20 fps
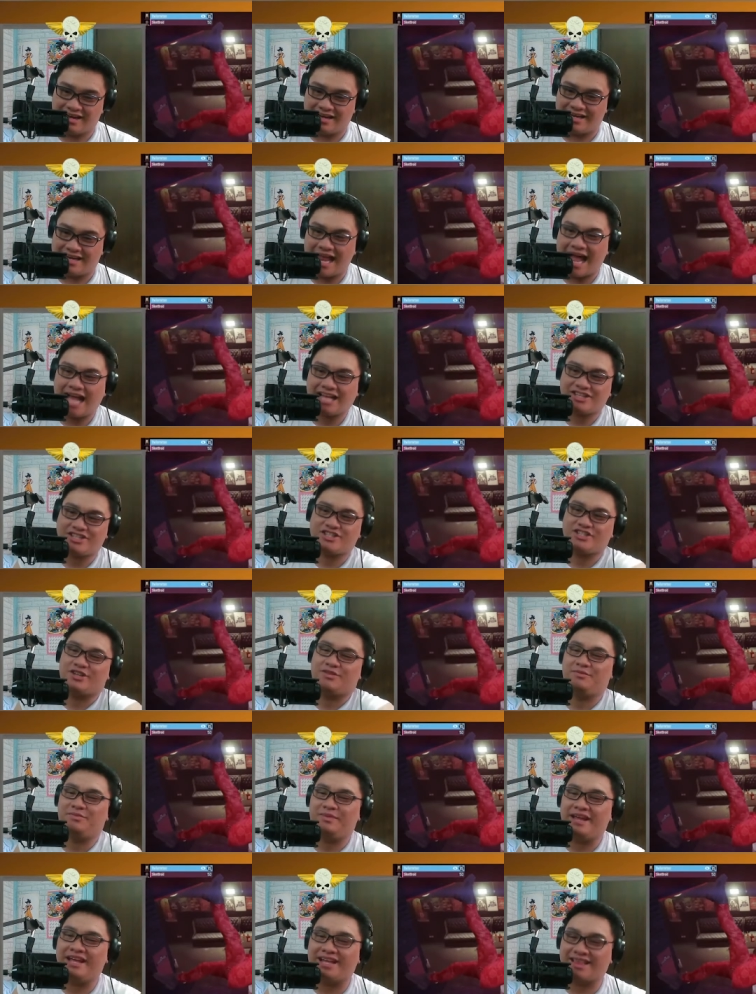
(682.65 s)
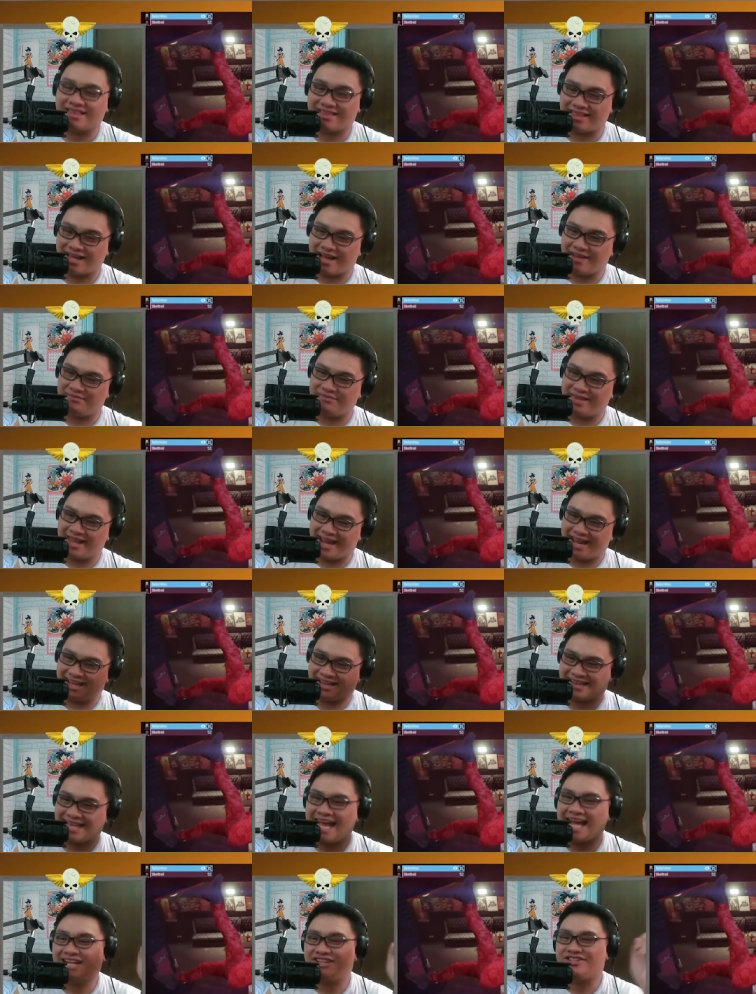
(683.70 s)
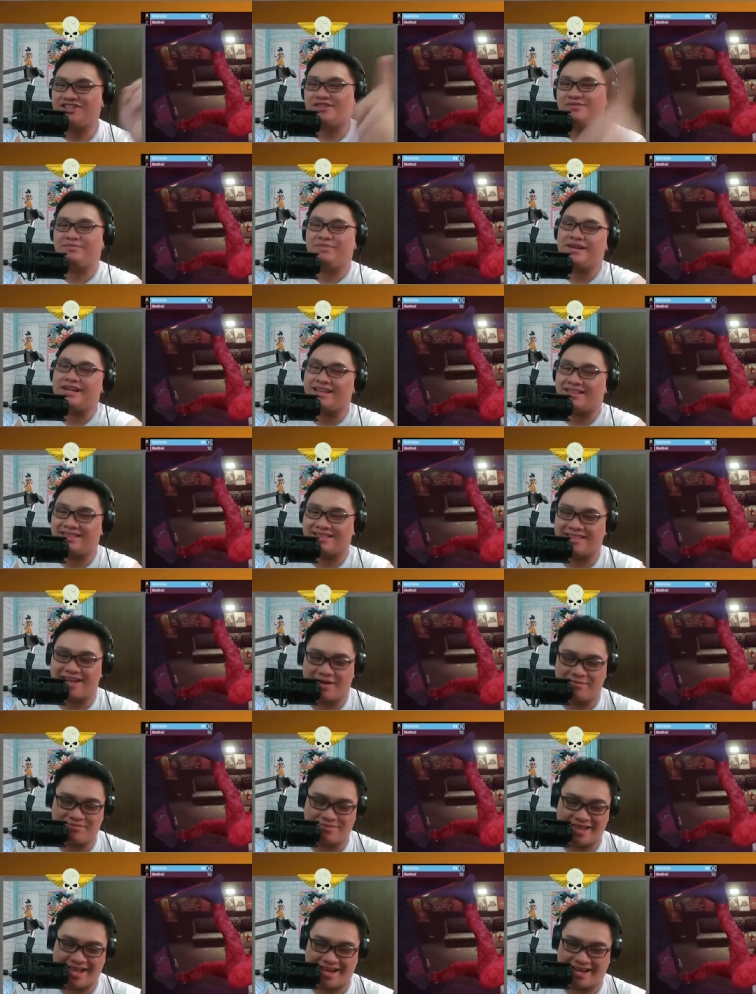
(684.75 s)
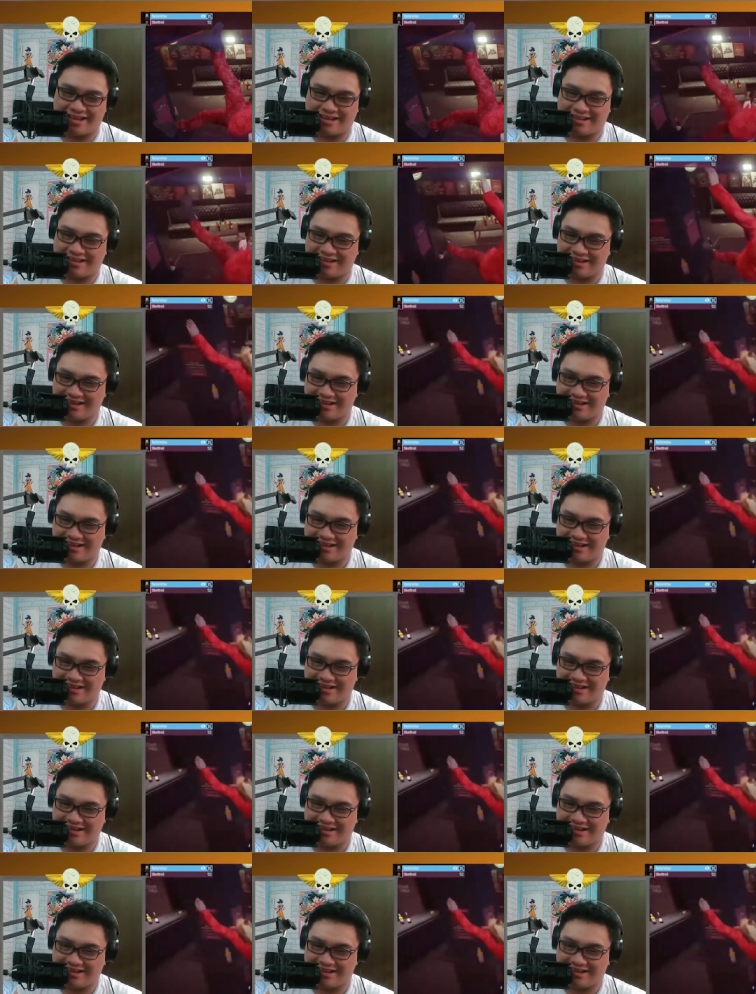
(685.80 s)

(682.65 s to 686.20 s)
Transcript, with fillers: That should be a thumbnail. That should be a thumbnail.